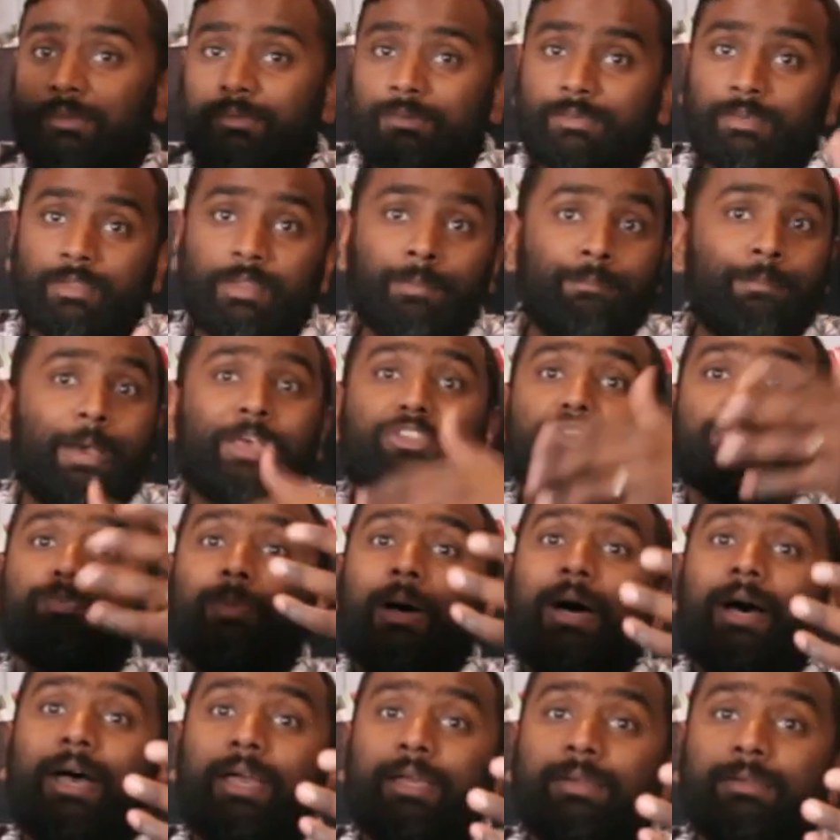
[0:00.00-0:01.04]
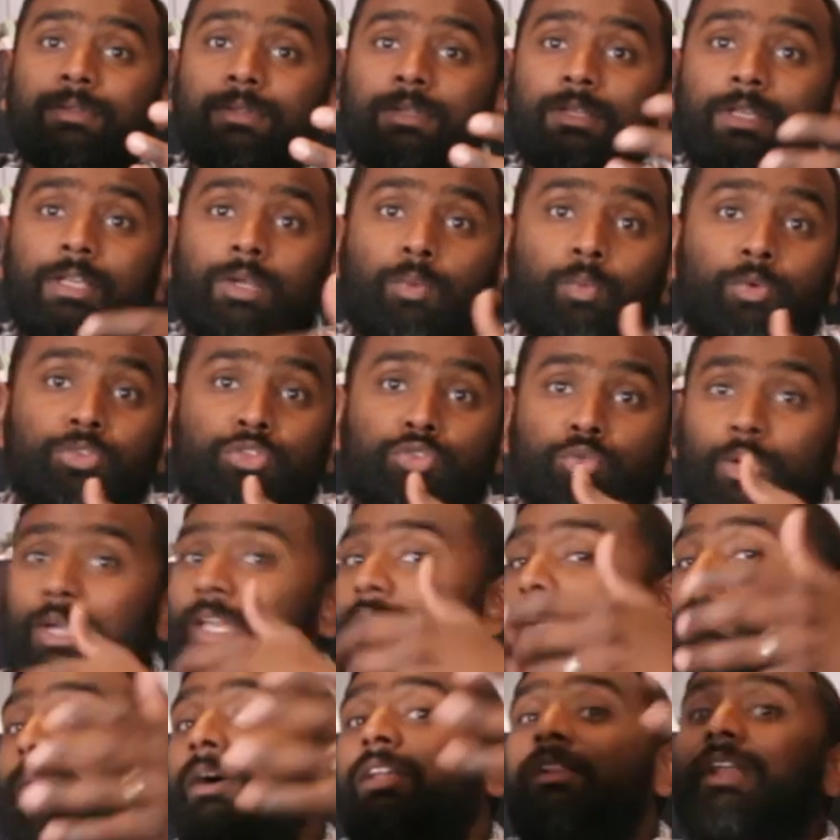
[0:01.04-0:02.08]
The Best Buy was great
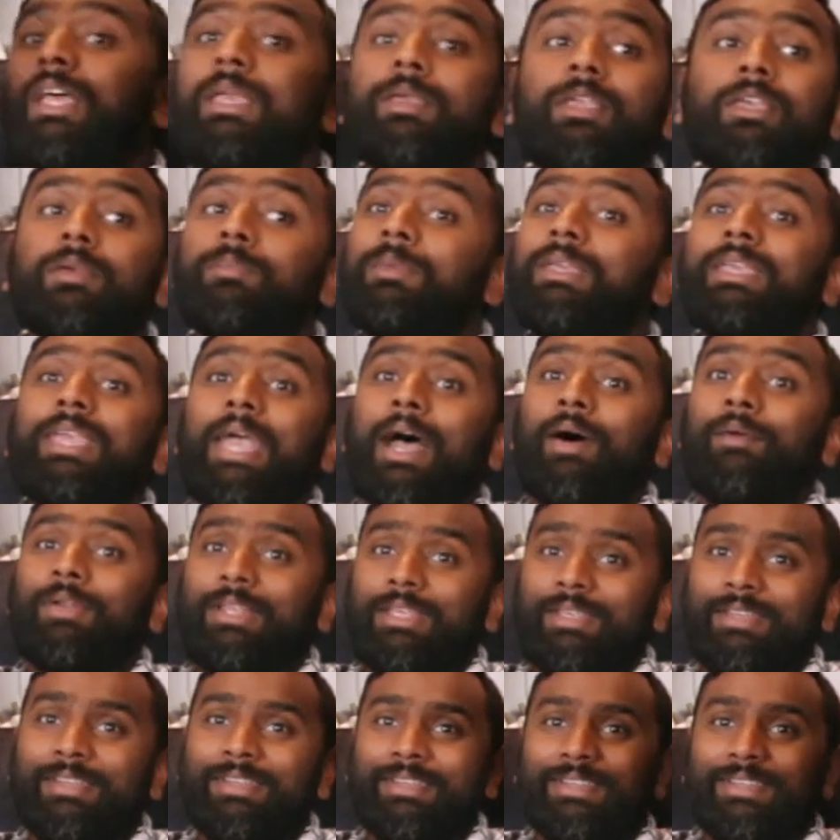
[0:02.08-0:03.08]
among Lycoming County,